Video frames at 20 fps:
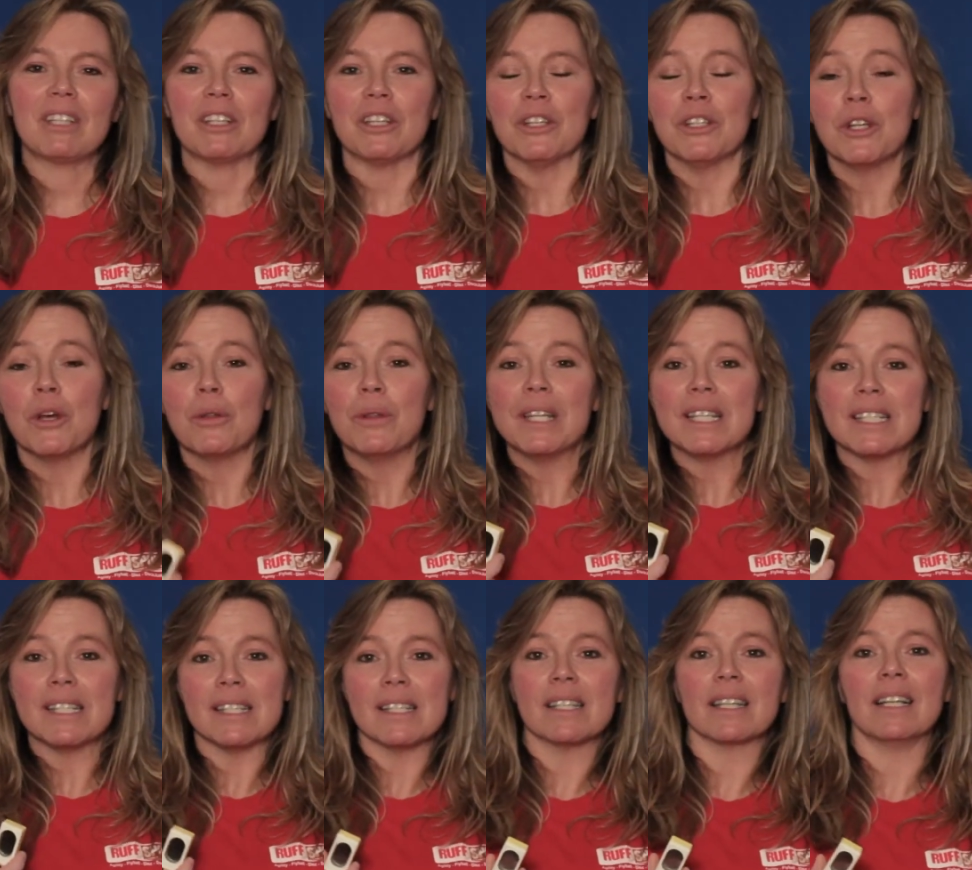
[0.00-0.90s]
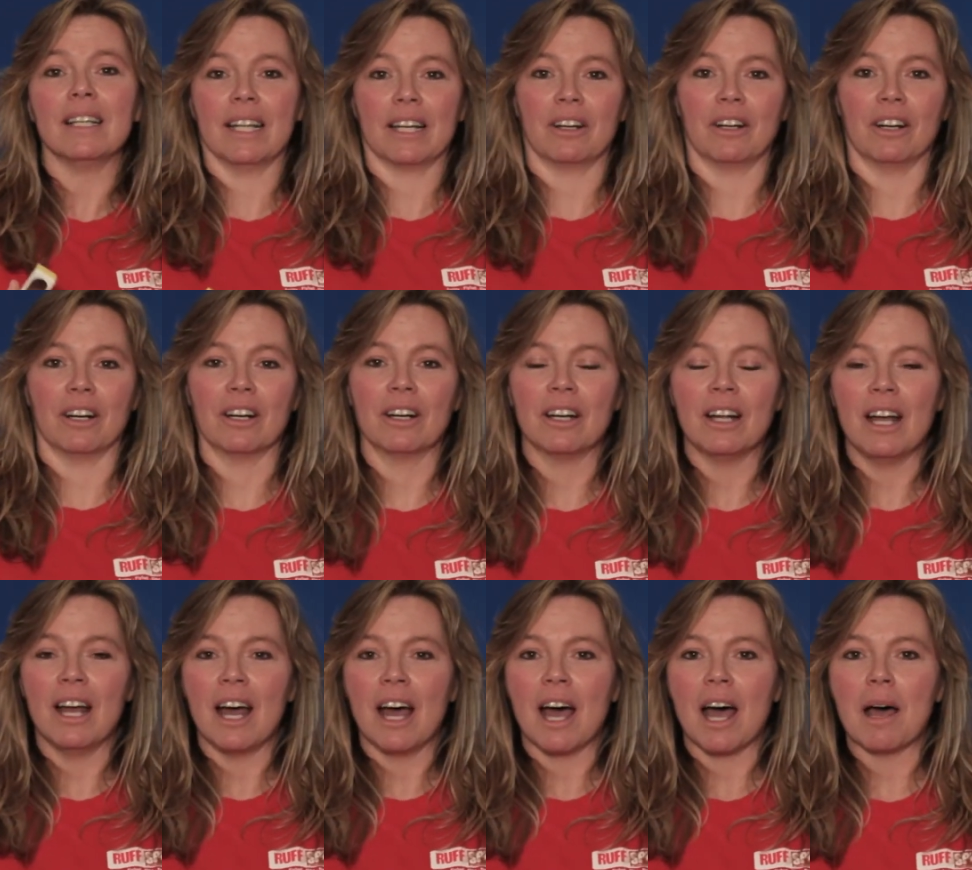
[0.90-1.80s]
So this is a clicker.
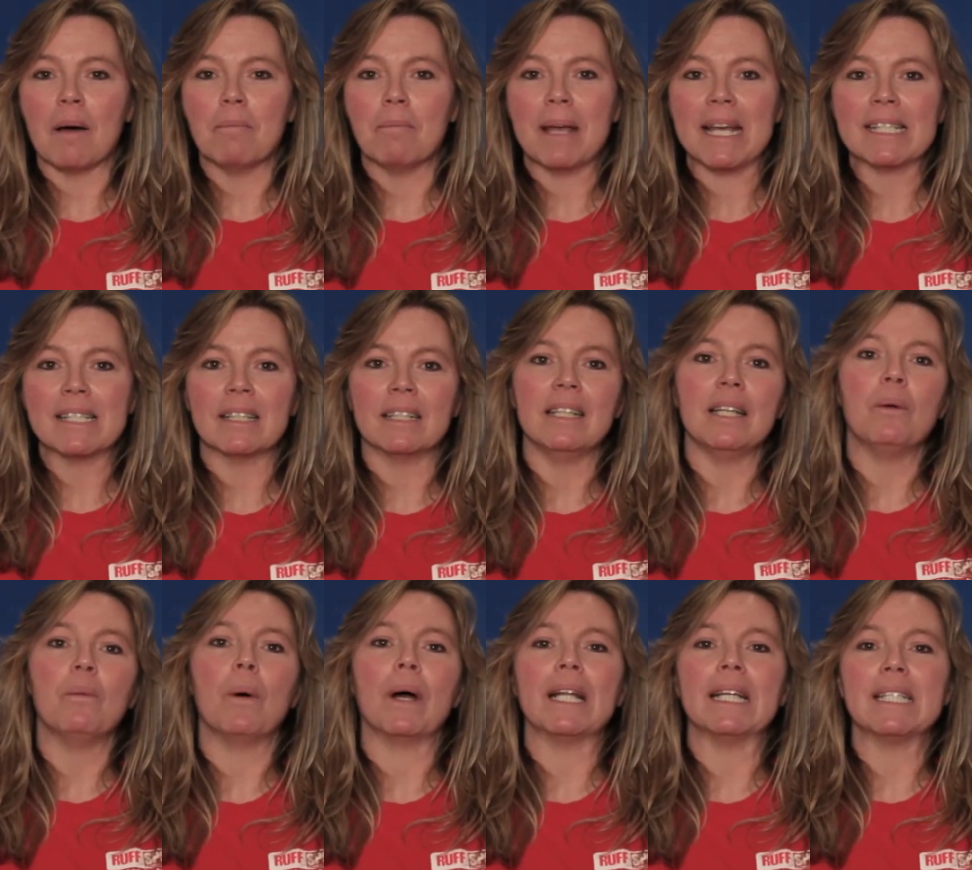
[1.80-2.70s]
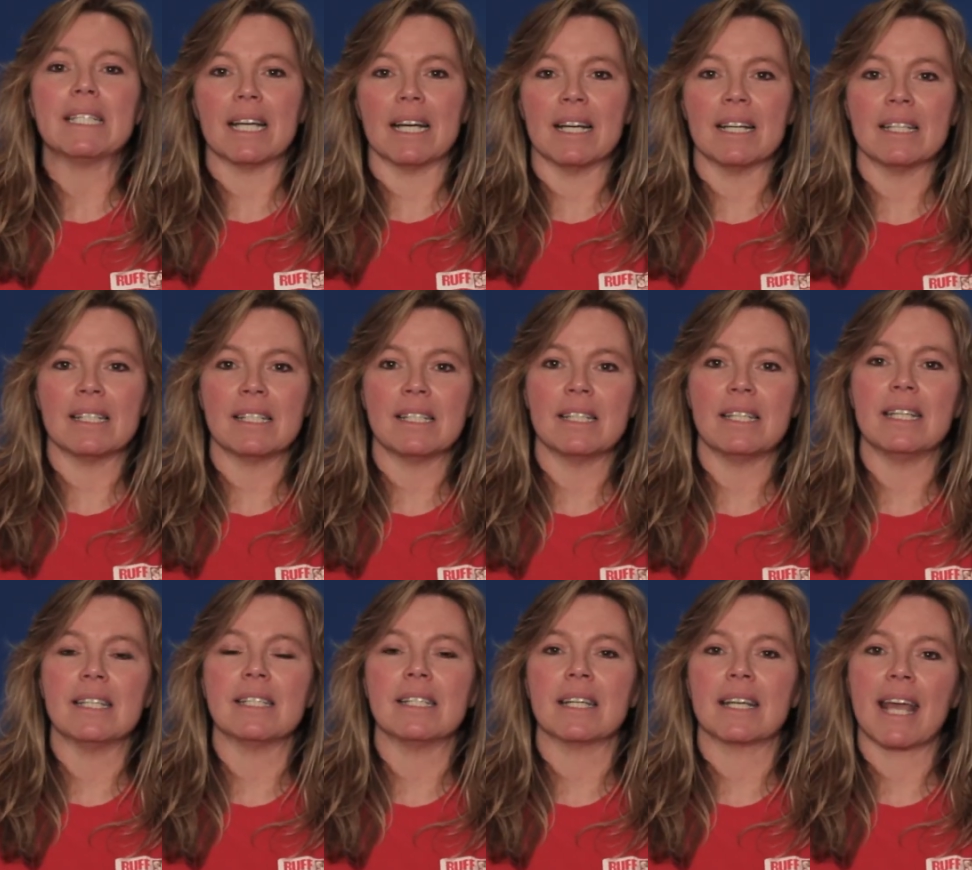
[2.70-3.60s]
Basically what it does
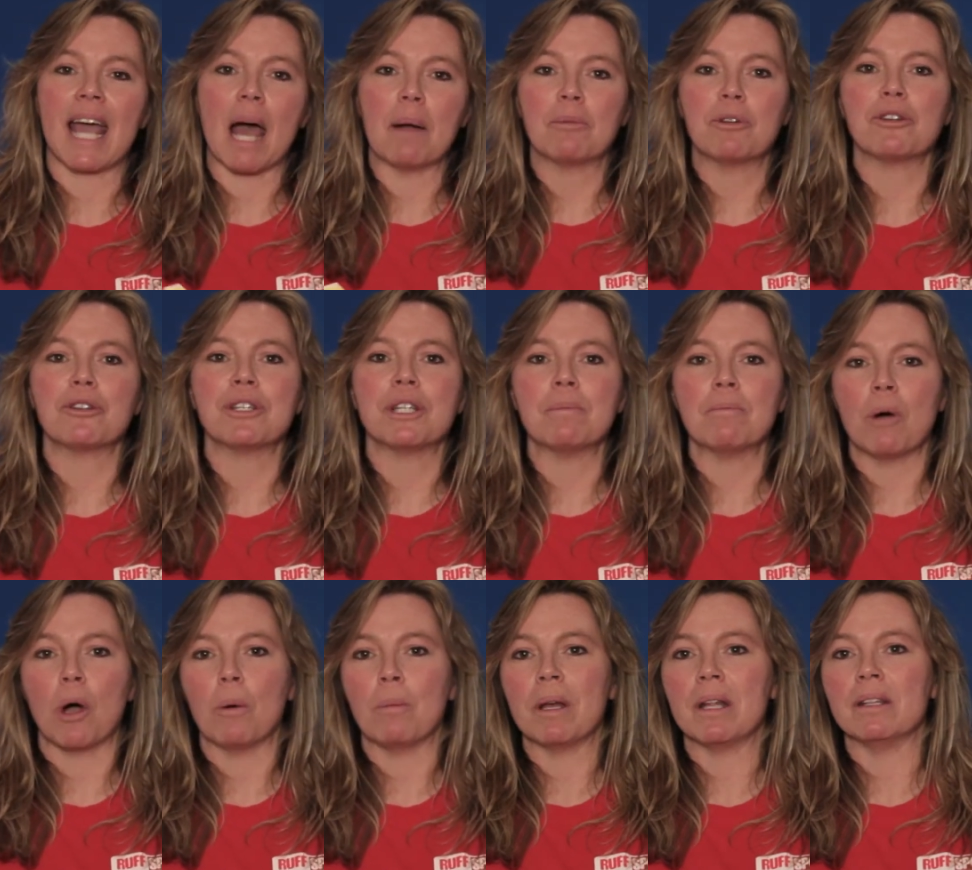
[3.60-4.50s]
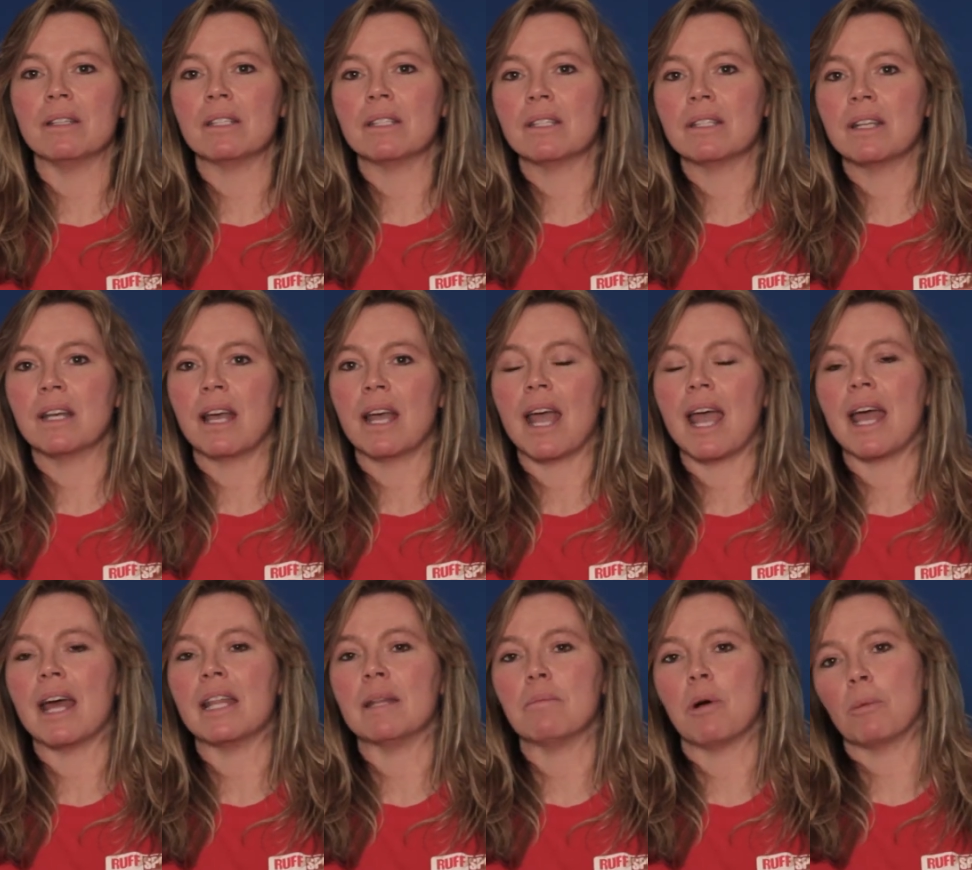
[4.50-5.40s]
is it captures the moments
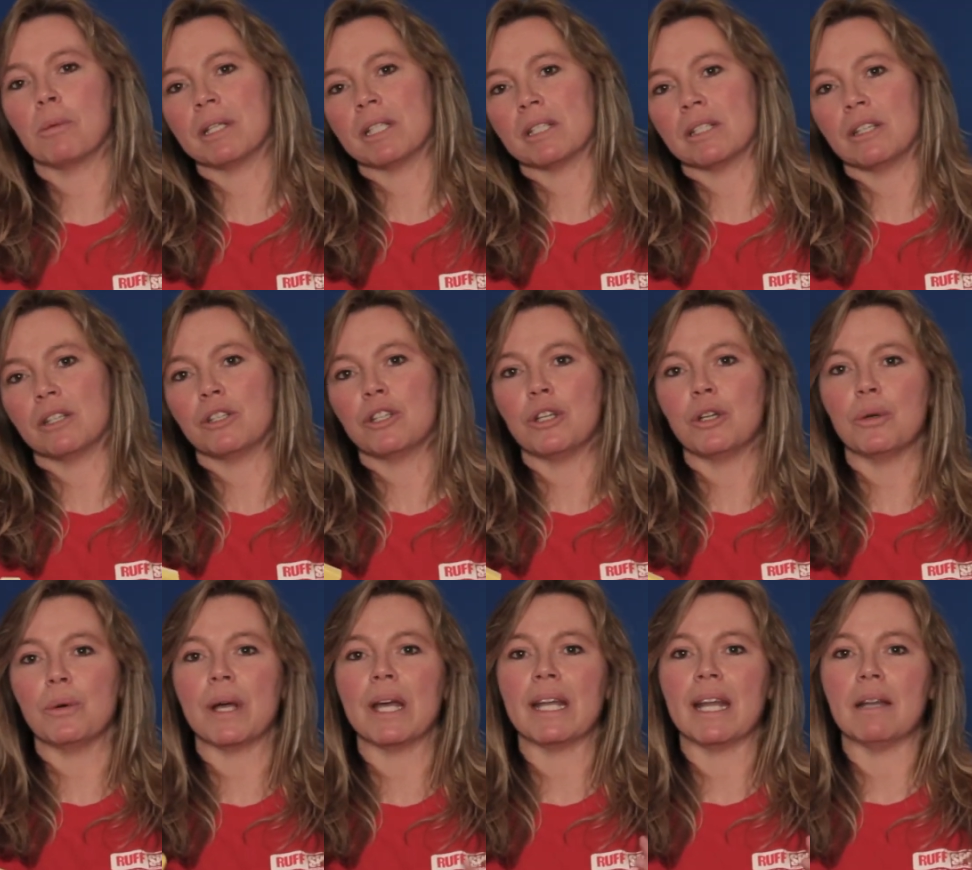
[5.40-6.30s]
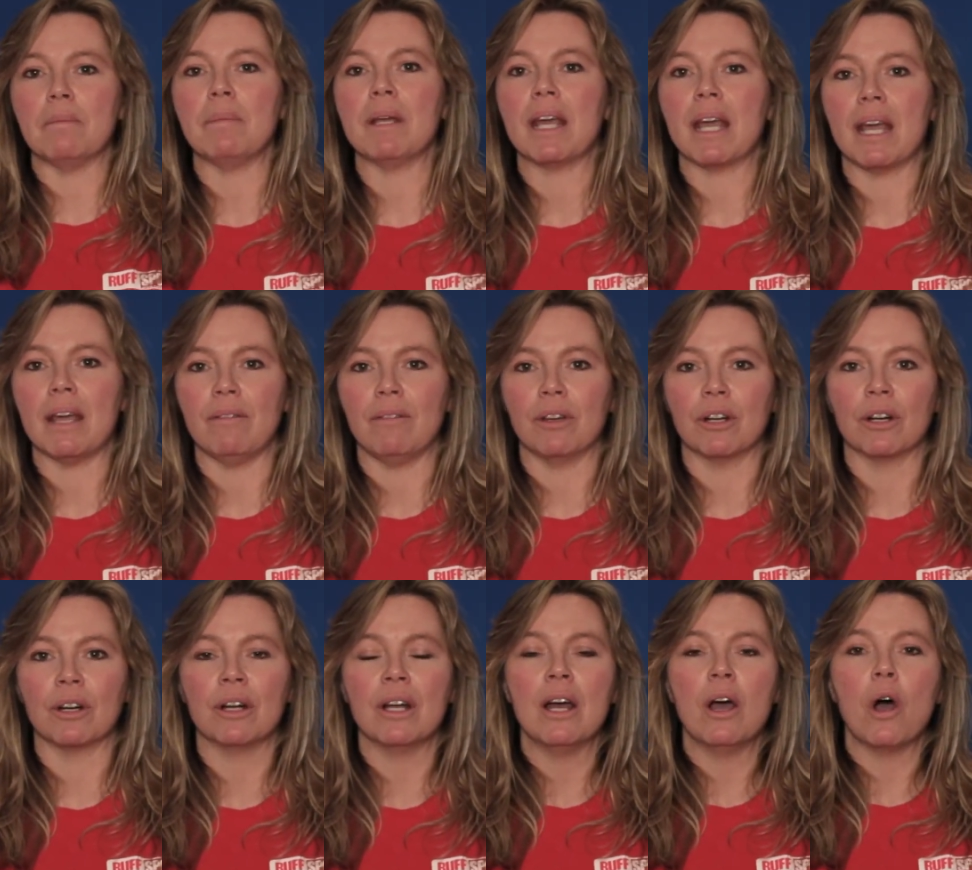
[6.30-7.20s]
and the moments to an end
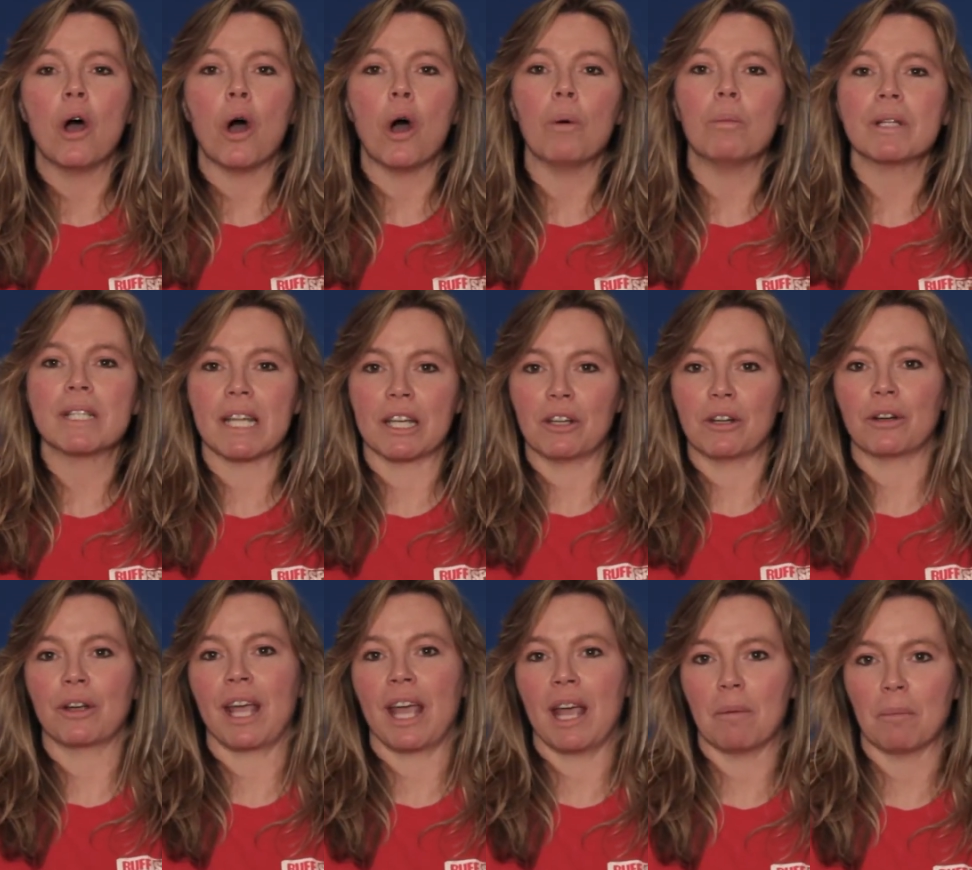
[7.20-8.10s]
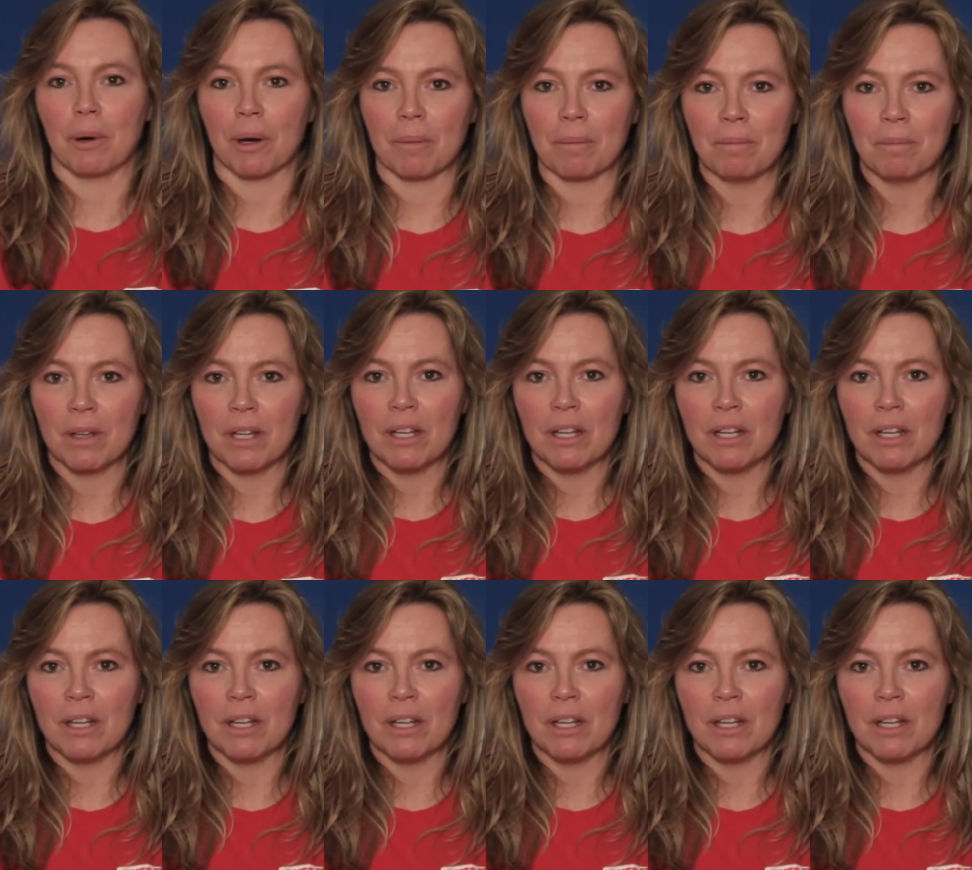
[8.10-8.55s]
behavior, almost like your camera.